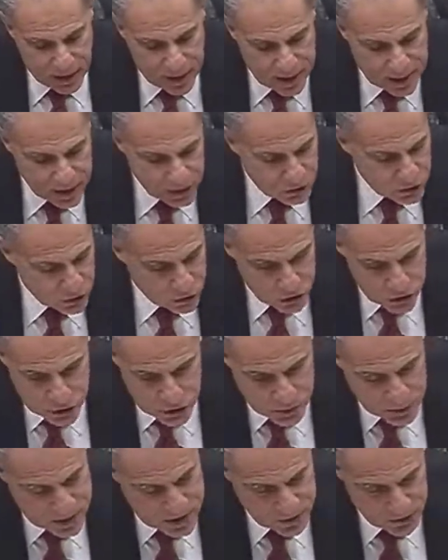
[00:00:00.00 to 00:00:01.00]
I don't know the
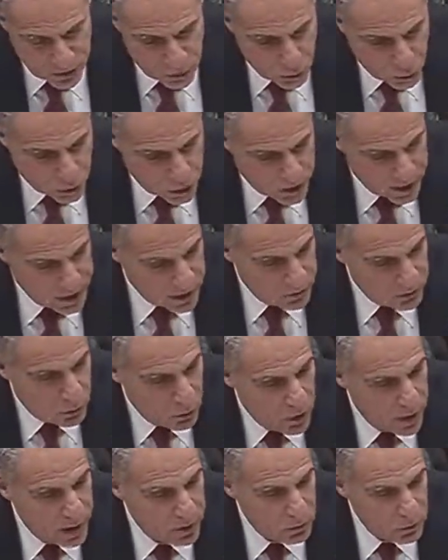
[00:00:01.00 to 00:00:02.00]
specific wording of
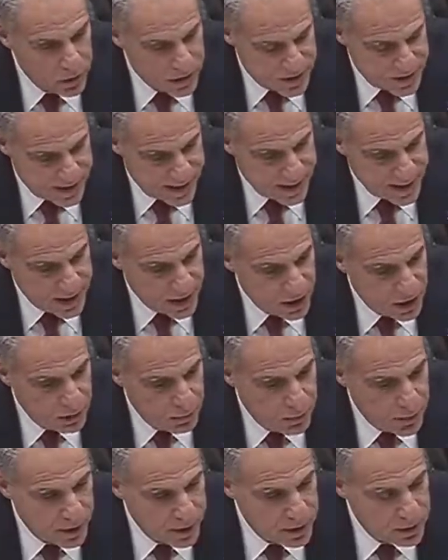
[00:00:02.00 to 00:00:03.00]
what was said there,
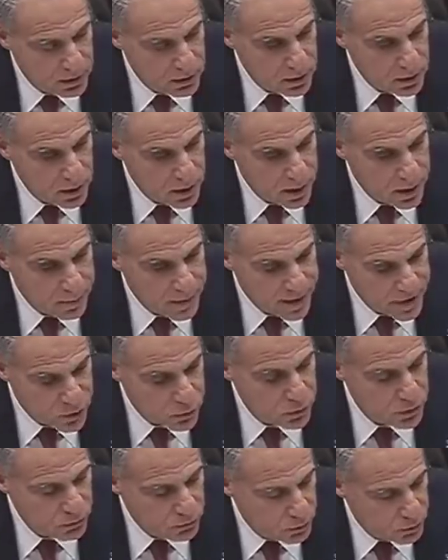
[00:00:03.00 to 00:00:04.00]
but
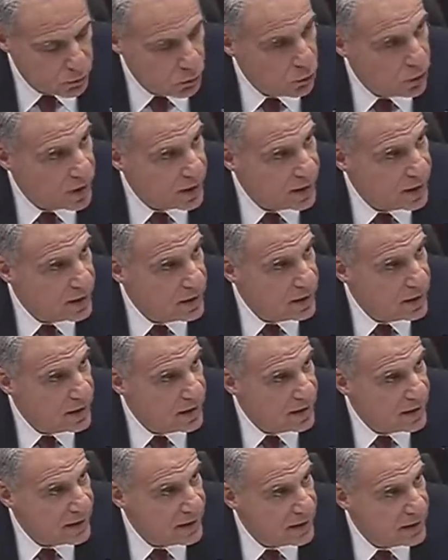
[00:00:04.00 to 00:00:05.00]
as we reported,
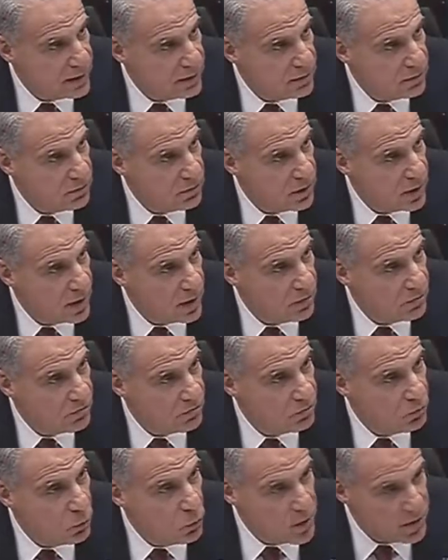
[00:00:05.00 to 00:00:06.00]

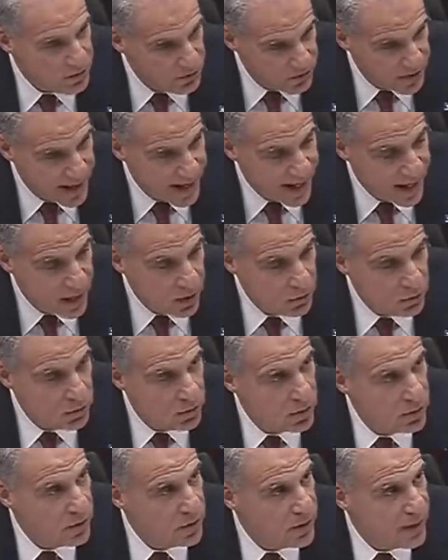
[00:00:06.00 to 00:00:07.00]
we
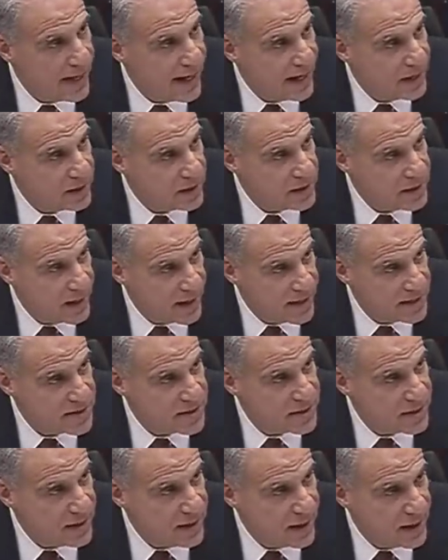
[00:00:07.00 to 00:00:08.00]
found that the
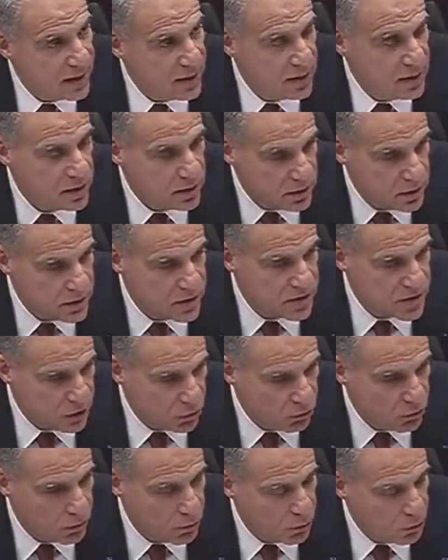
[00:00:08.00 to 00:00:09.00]
dossier, that the
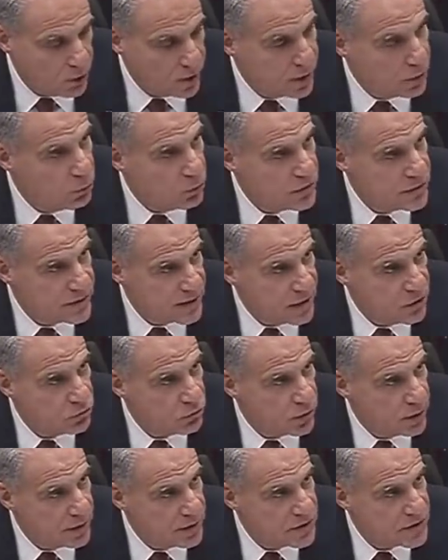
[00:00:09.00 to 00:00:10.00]
Steele reporting was
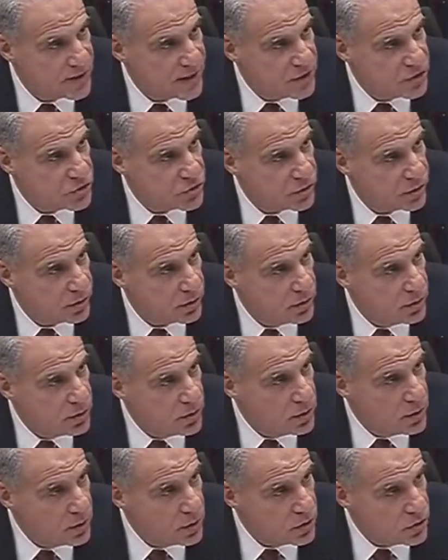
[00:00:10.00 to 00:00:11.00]
central and essential
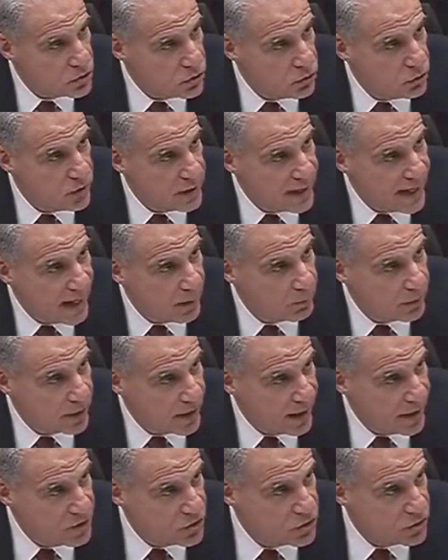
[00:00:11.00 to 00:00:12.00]
to the
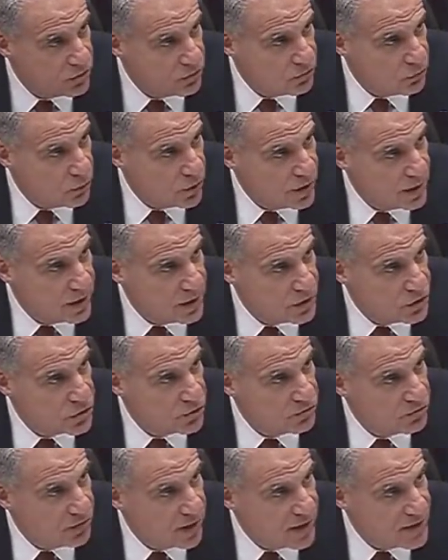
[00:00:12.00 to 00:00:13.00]
application for the
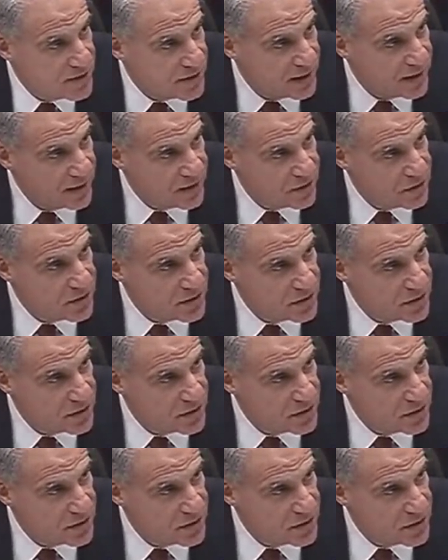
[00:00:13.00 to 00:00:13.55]
initial FISA and to